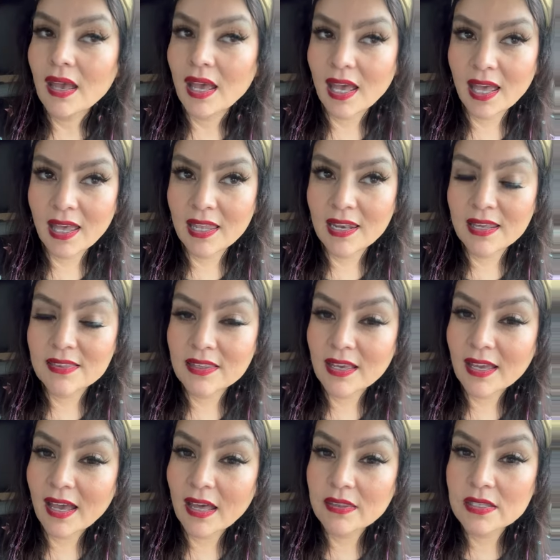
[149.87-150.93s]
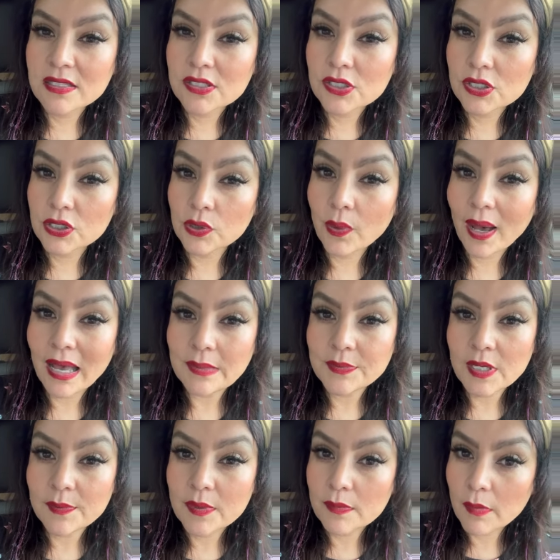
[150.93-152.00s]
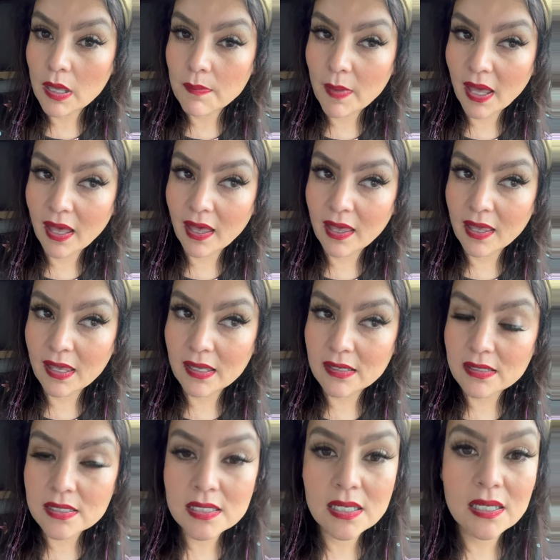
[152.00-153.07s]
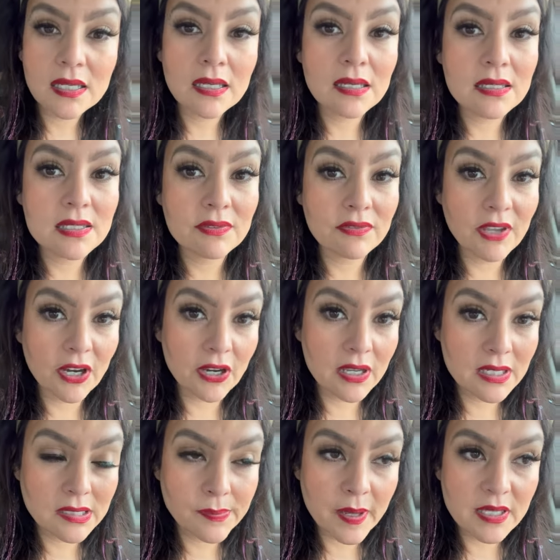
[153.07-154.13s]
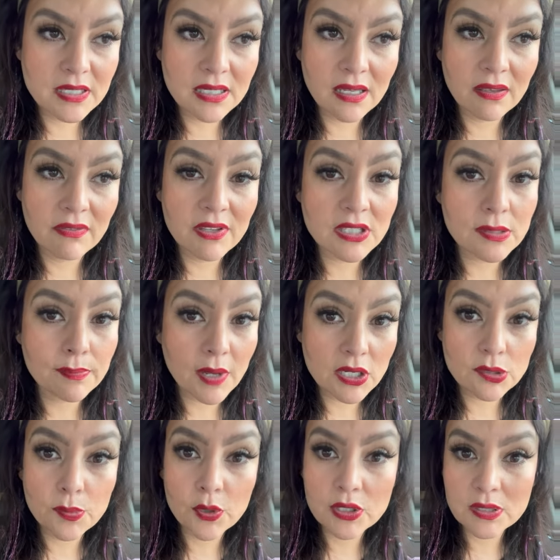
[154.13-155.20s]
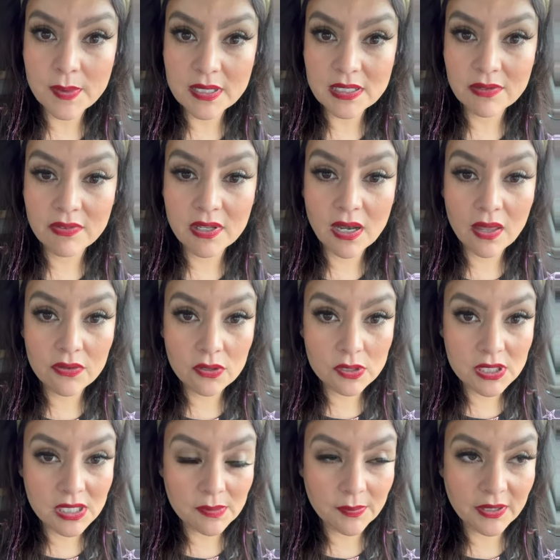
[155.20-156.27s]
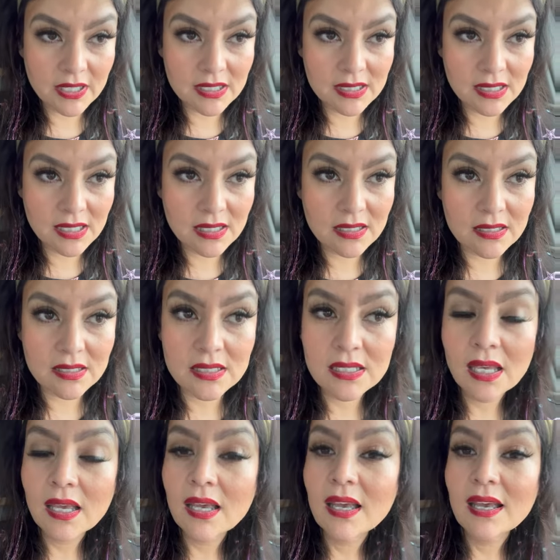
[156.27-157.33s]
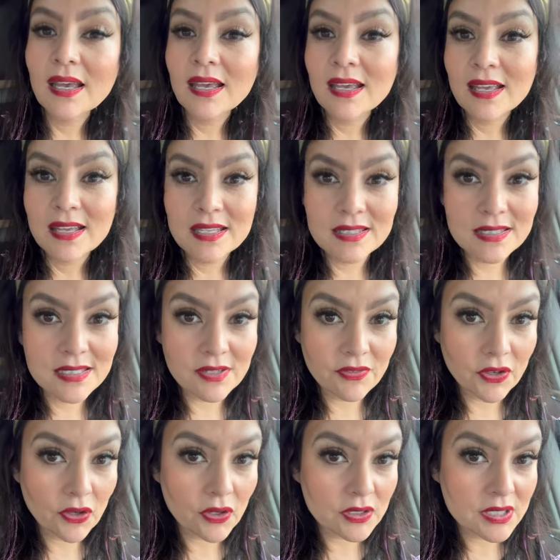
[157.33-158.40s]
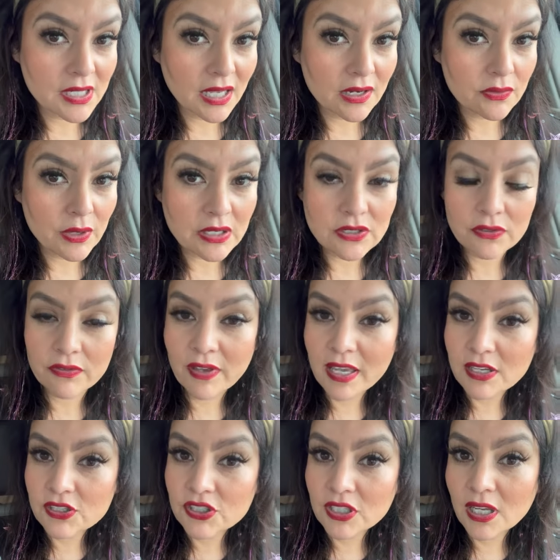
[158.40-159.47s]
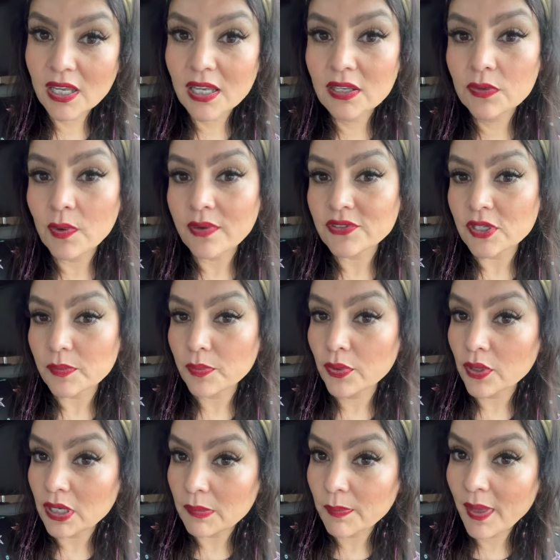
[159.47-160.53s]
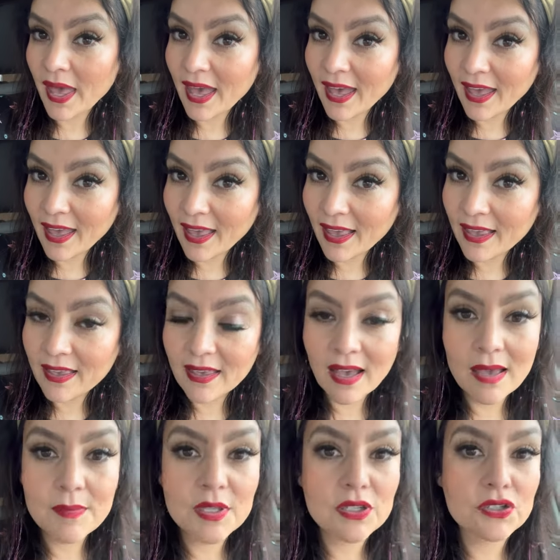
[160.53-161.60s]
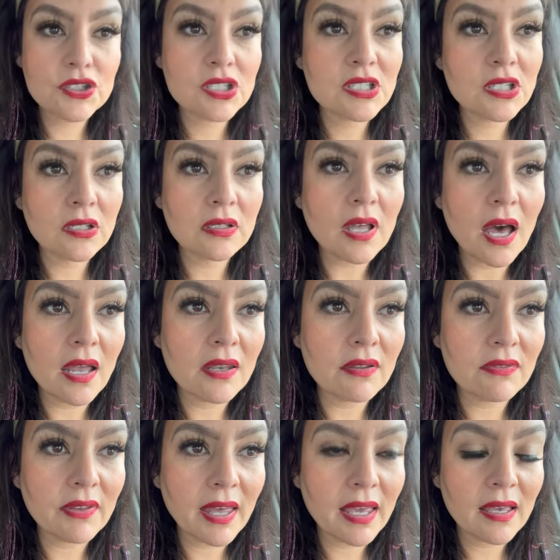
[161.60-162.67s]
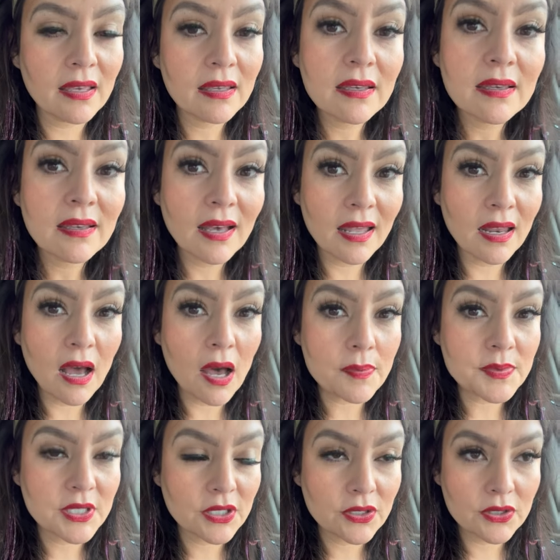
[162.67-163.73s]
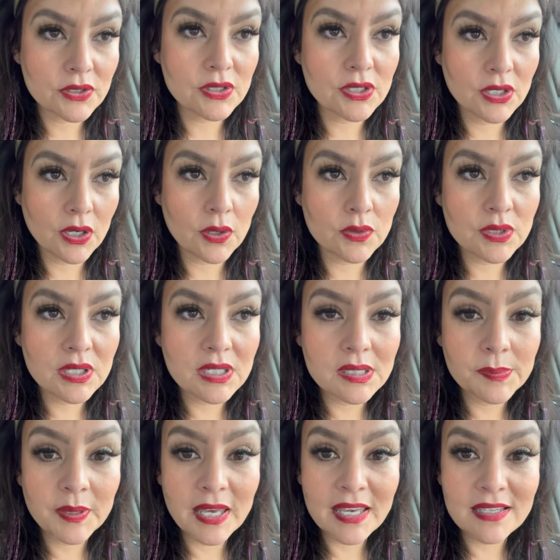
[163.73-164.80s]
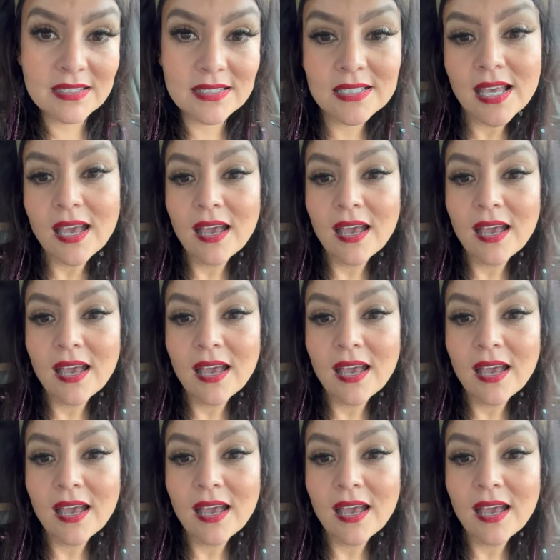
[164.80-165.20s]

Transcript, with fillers: And I think I had this too hyped up in my mind. It's very expensive. It's much more expensive than other tea places. It's difficult to get a reservation. You have to prepay. I mean, there's just a lot of like kind of obstacles to go to this place.